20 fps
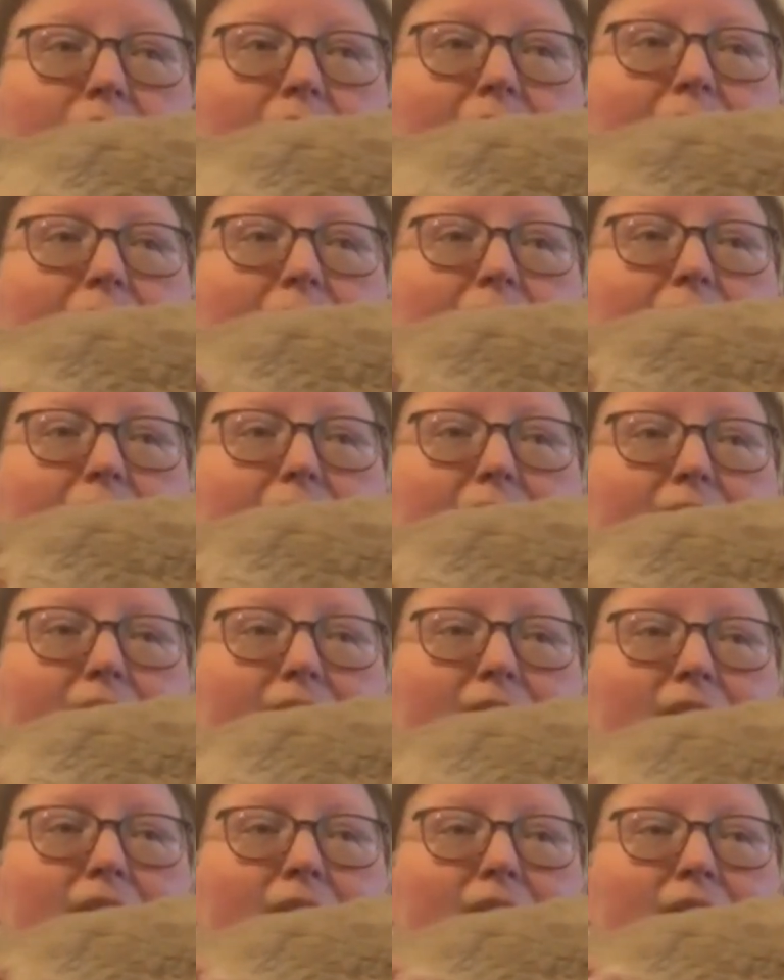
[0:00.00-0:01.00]

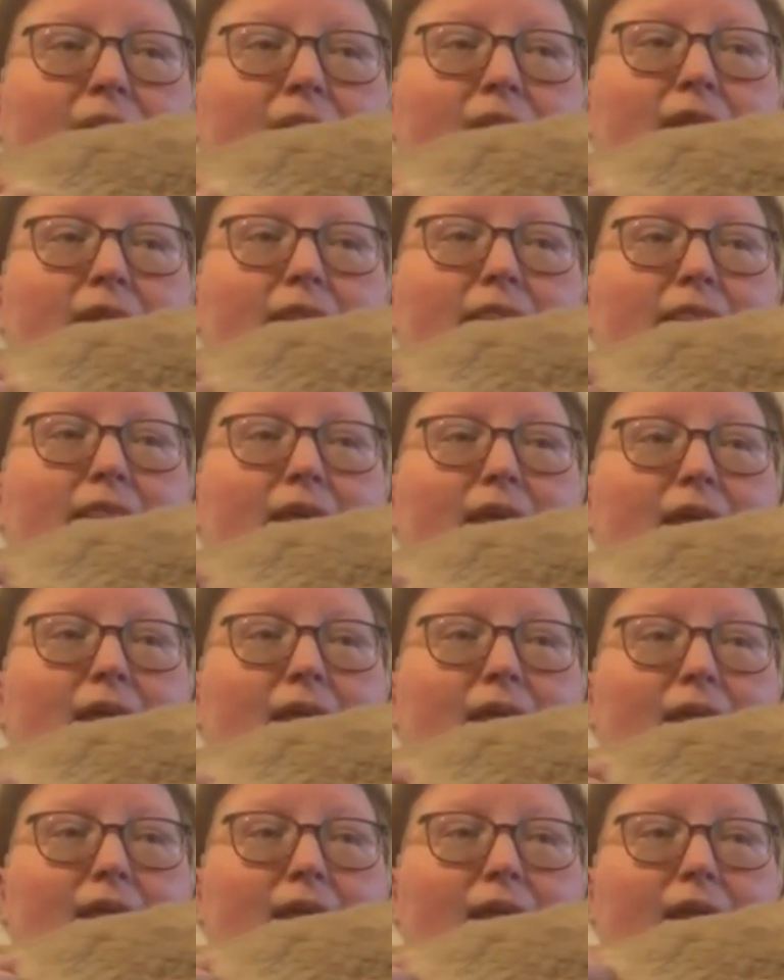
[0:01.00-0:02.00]
And
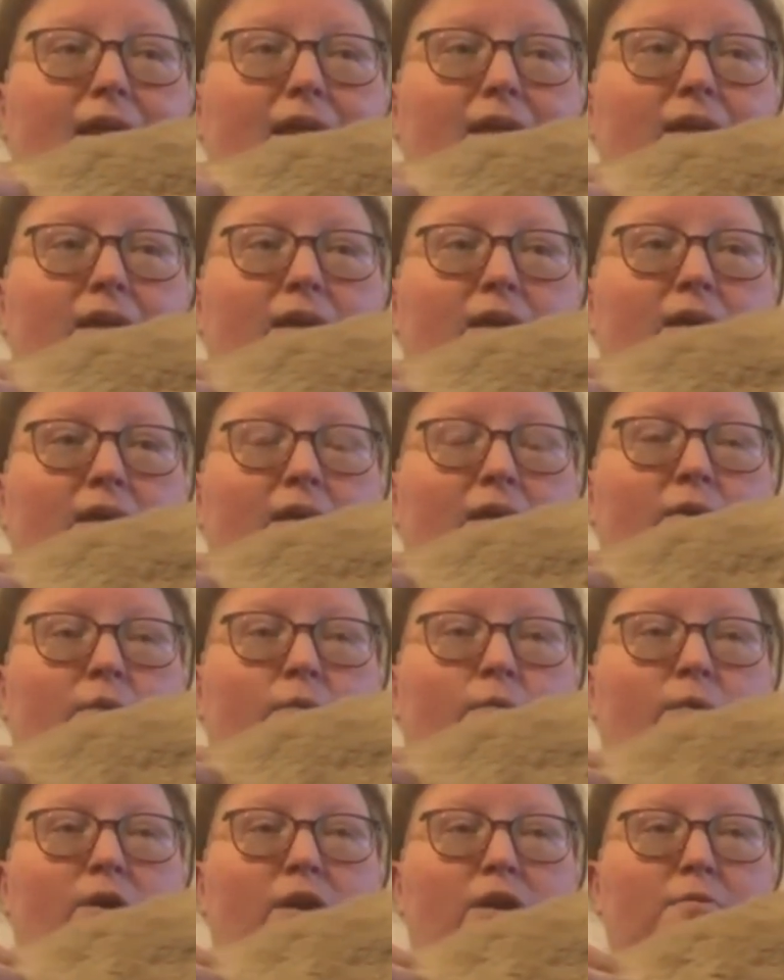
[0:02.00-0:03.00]
then
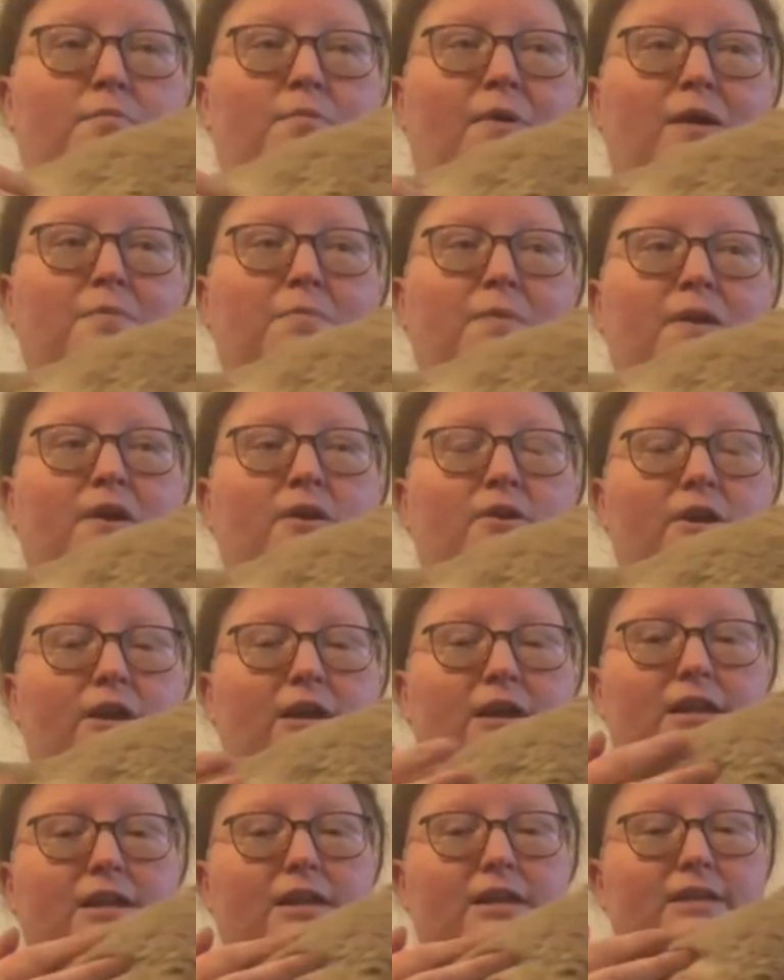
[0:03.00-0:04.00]
when my
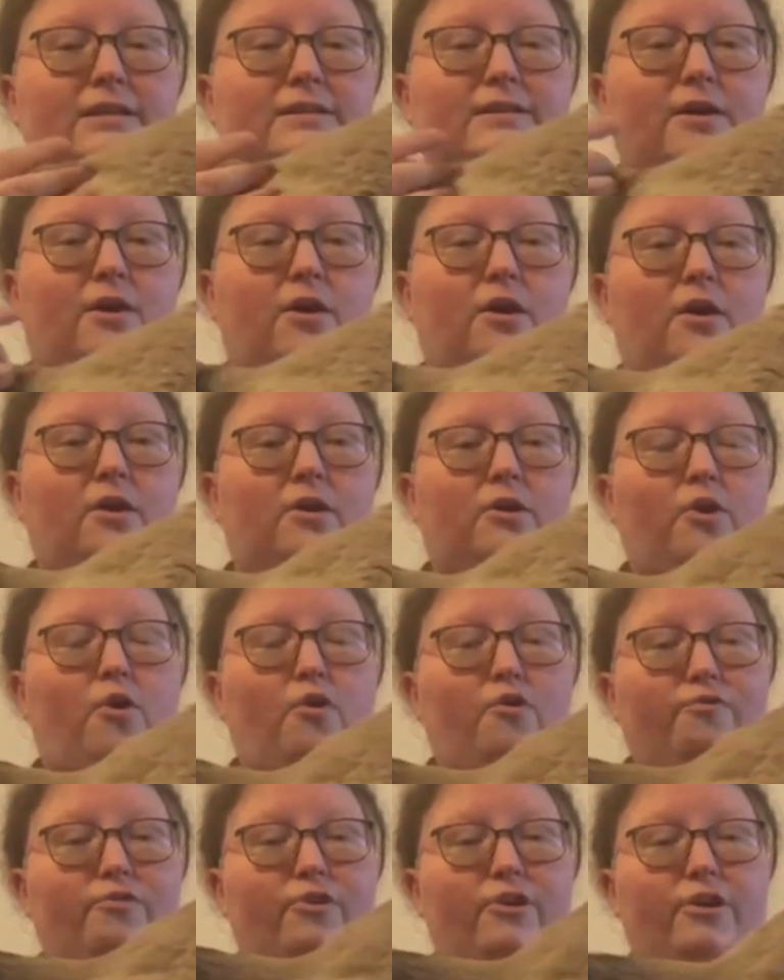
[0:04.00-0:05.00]
period is all
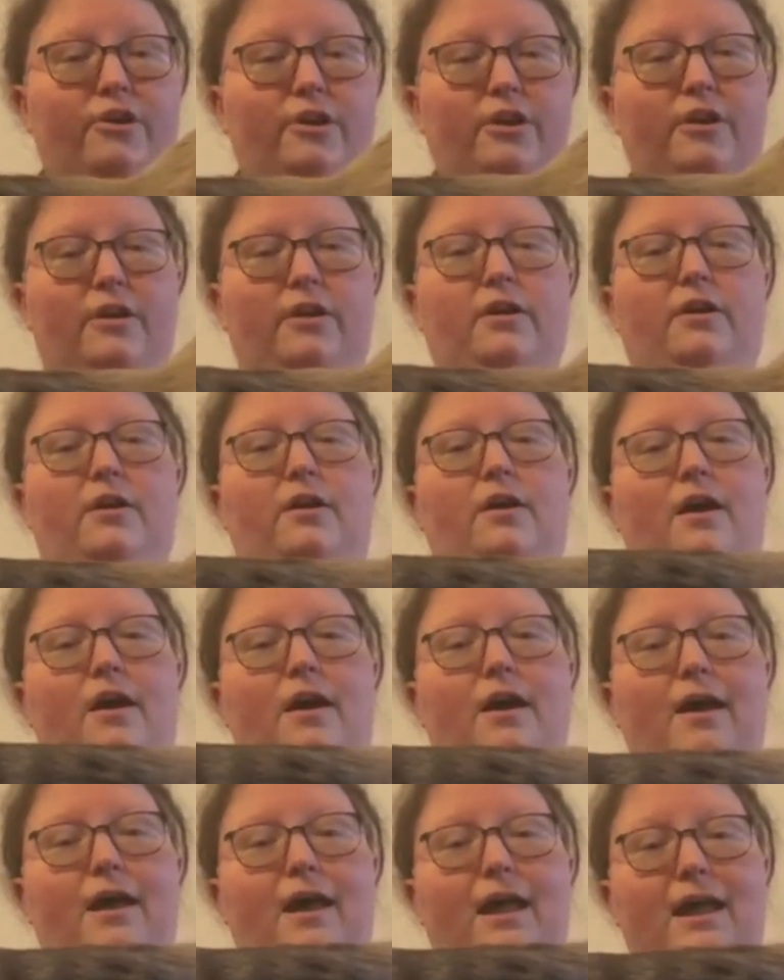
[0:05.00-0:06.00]
over,
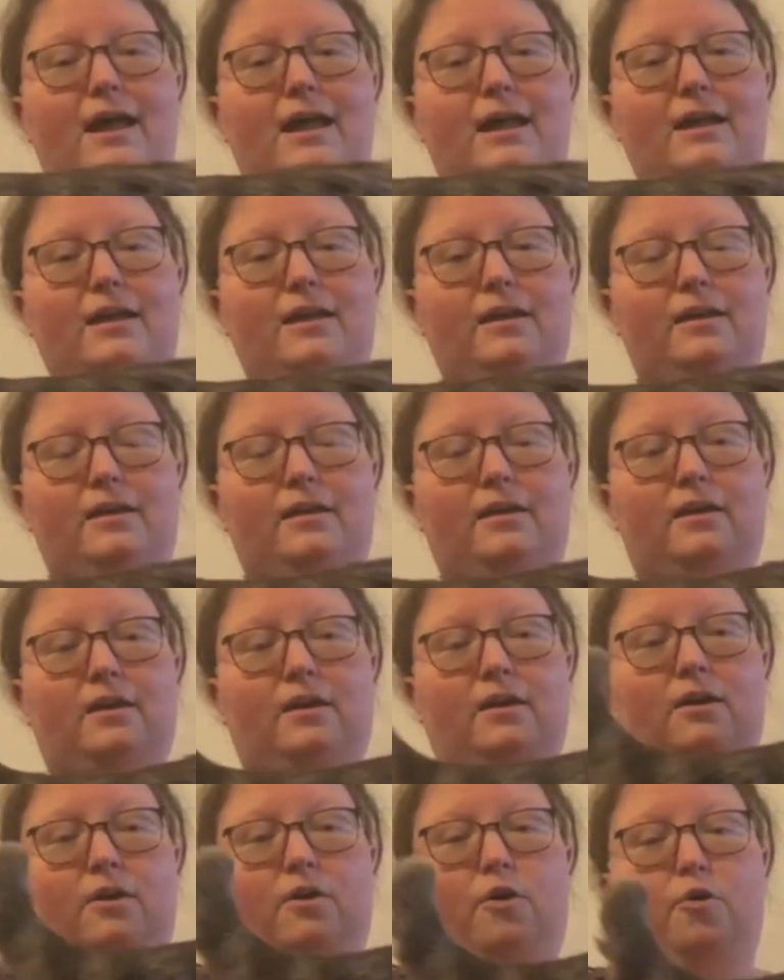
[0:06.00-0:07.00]
I
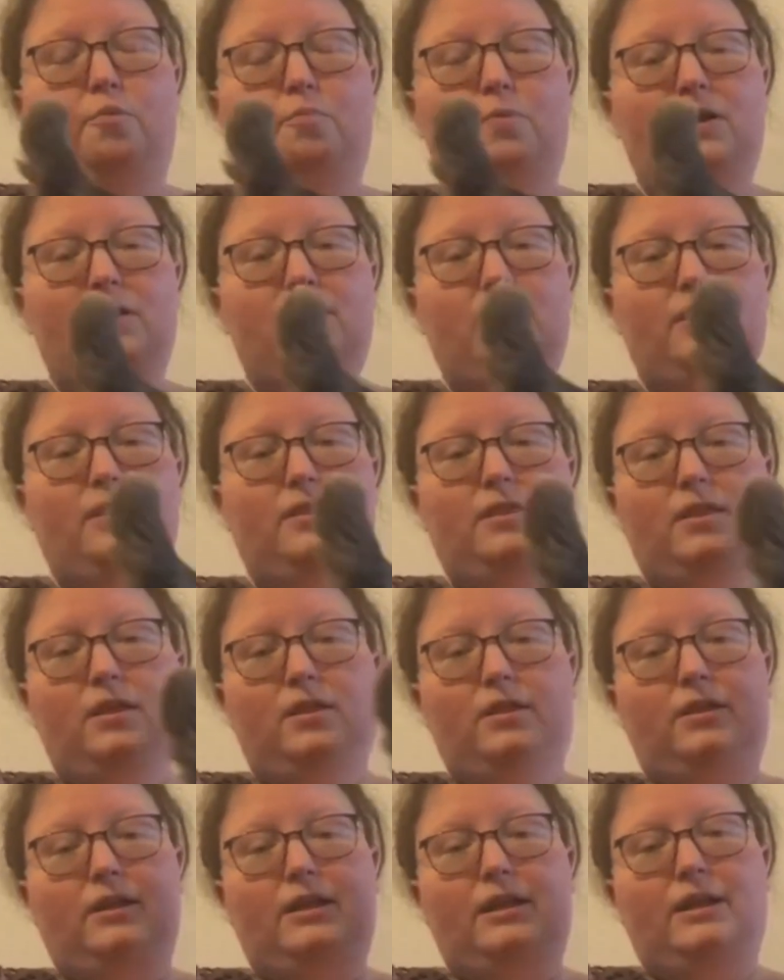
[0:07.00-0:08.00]
open the
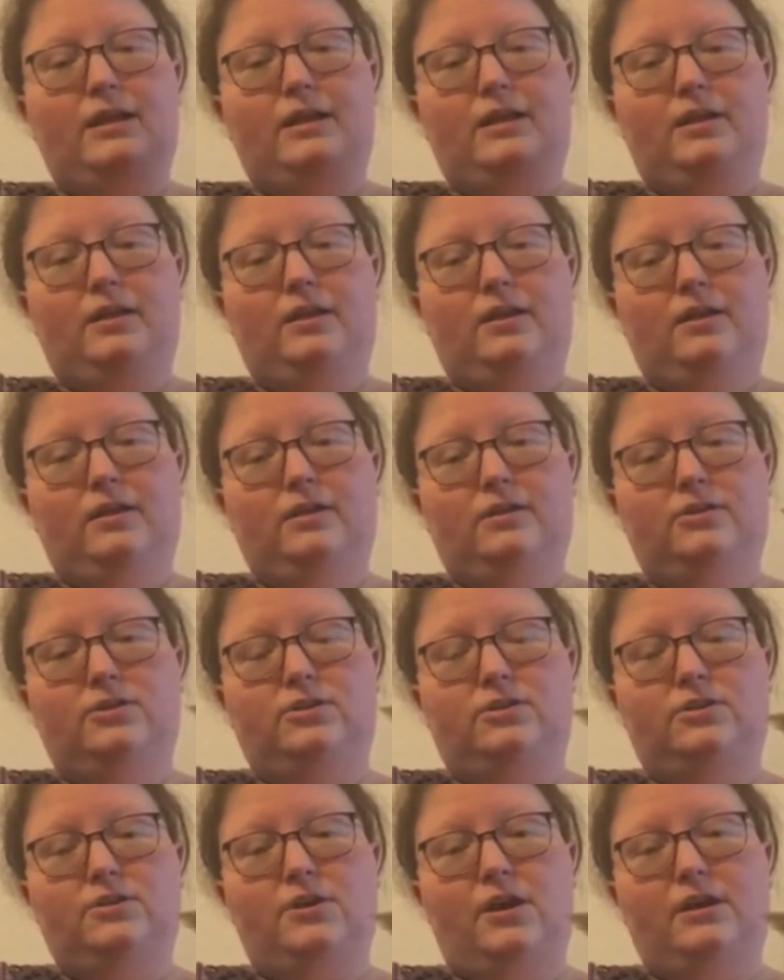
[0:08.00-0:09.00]
lid
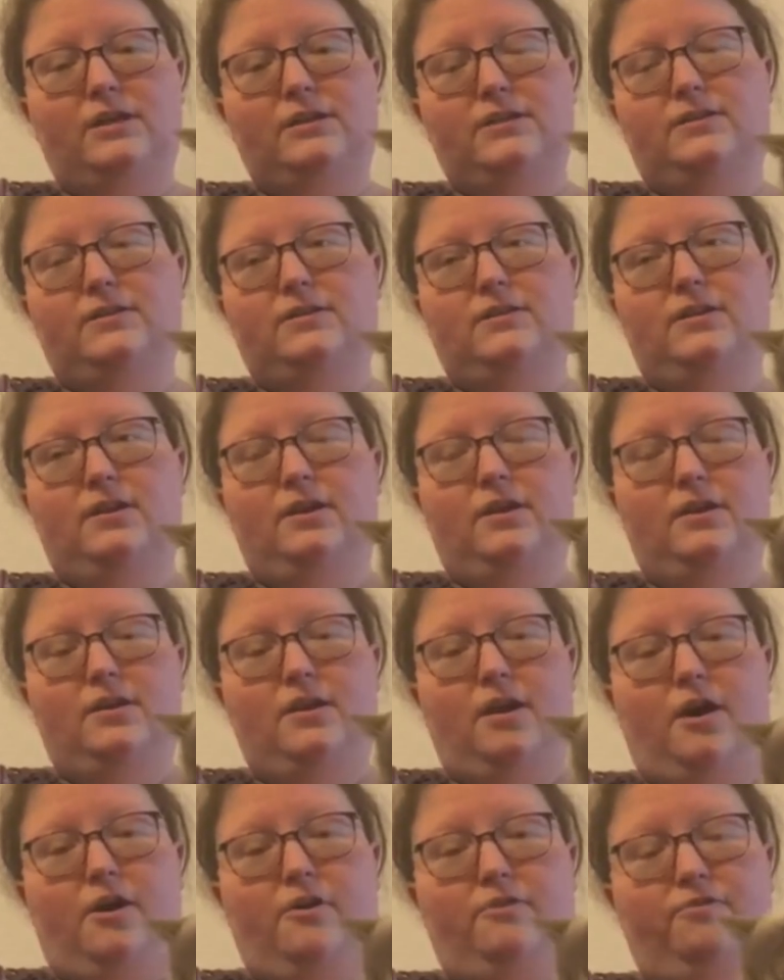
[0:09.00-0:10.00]
just
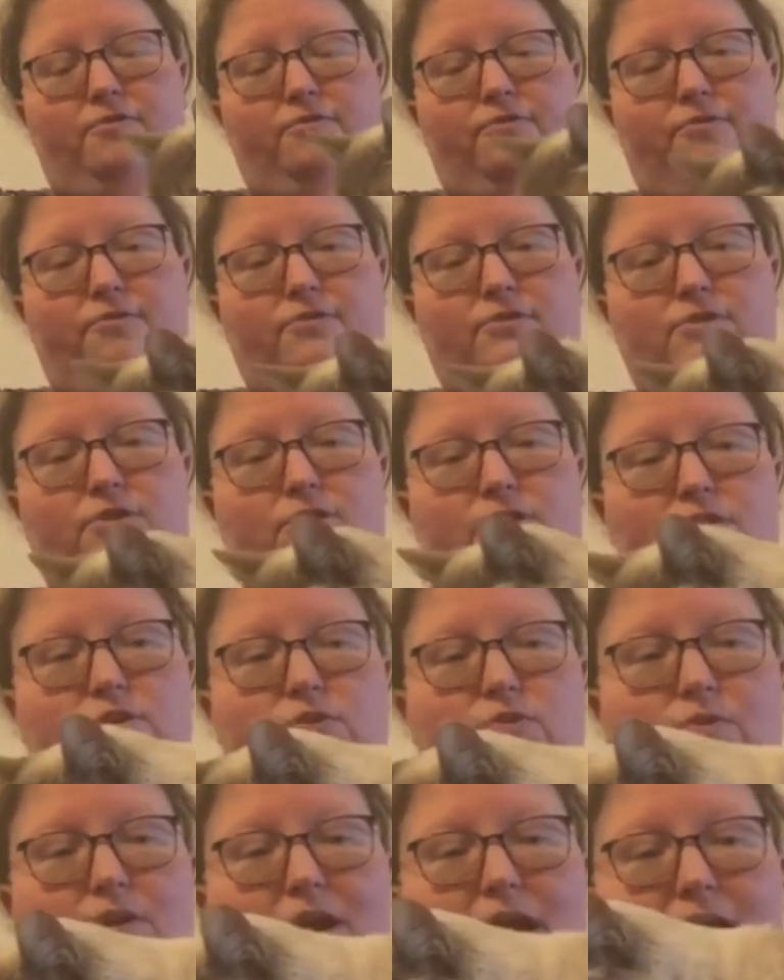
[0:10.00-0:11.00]
enough to
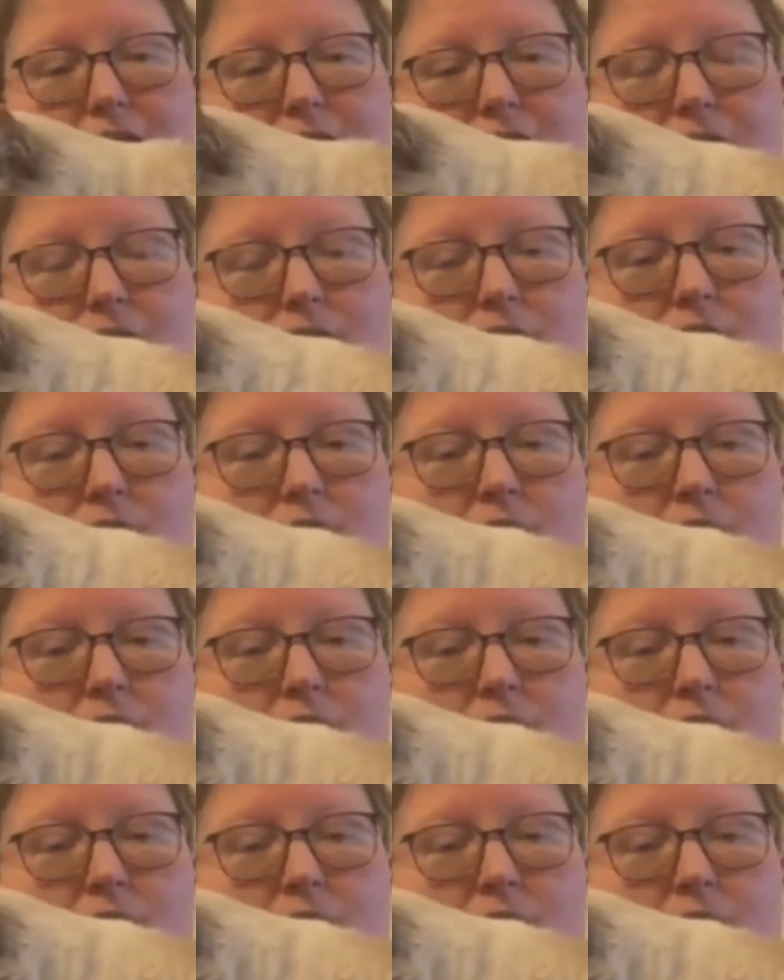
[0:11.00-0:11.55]
drain